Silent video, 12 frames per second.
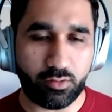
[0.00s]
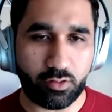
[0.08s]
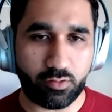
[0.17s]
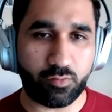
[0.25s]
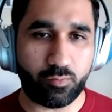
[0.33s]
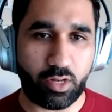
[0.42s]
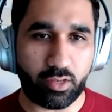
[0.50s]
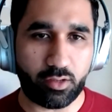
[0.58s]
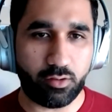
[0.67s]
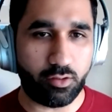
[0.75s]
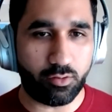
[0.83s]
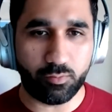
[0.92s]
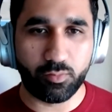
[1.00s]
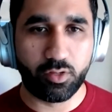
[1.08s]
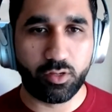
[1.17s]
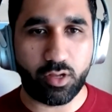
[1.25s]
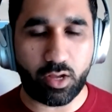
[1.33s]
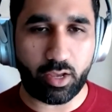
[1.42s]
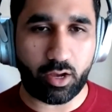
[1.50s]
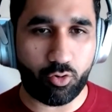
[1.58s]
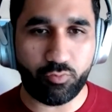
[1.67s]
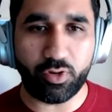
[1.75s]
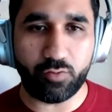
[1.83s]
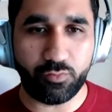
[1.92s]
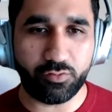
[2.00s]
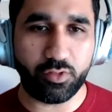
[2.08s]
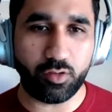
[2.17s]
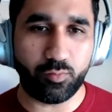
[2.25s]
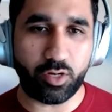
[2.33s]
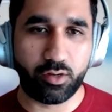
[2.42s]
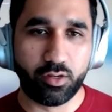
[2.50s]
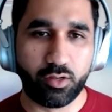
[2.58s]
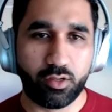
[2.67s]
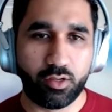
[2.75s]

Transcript: And uh, there's some like you know, I offer everything, but